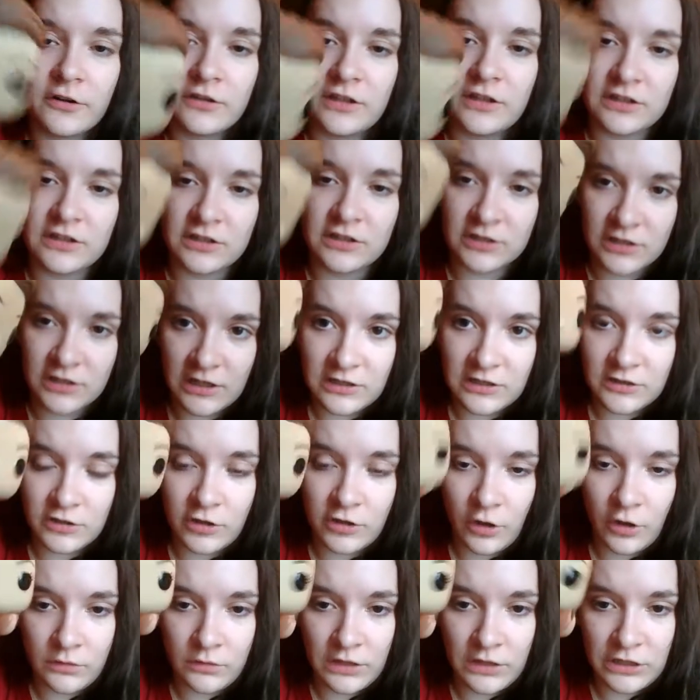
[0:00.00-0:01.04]
the skin
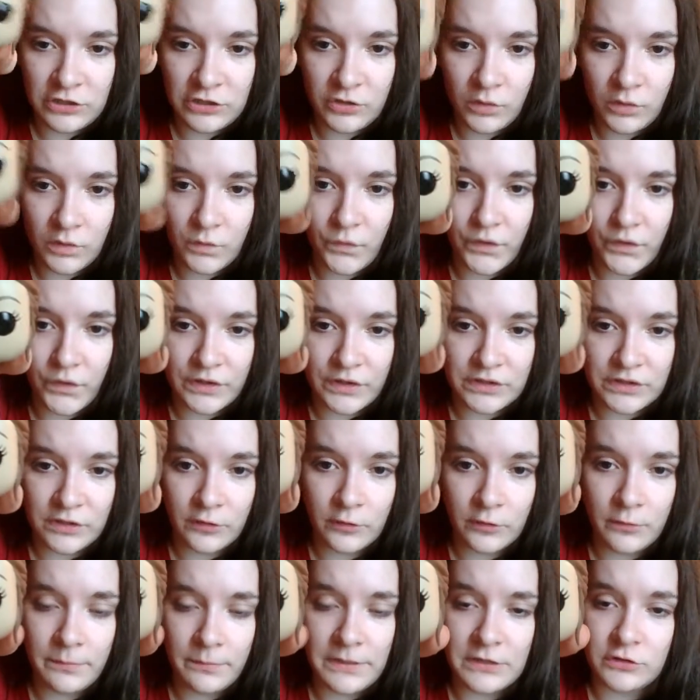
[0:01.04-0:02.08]
tone they chose for her is a
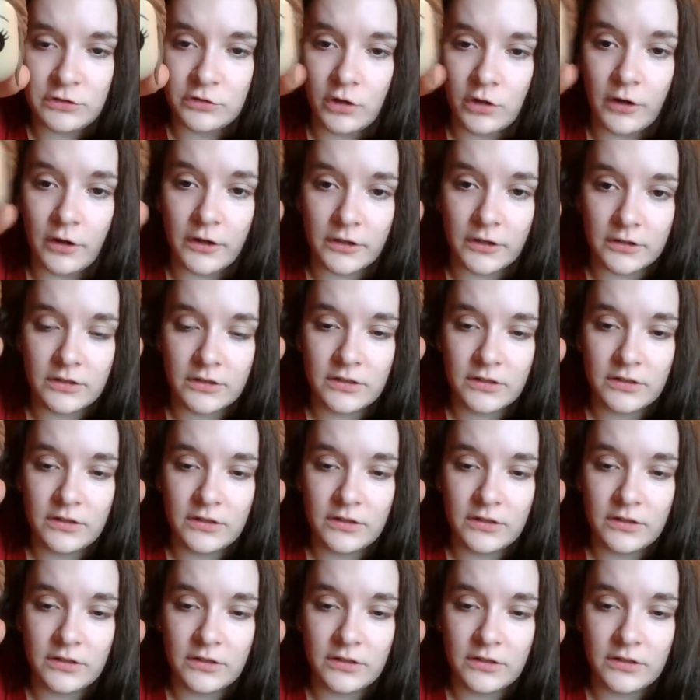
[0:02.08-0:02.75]
little bit dark,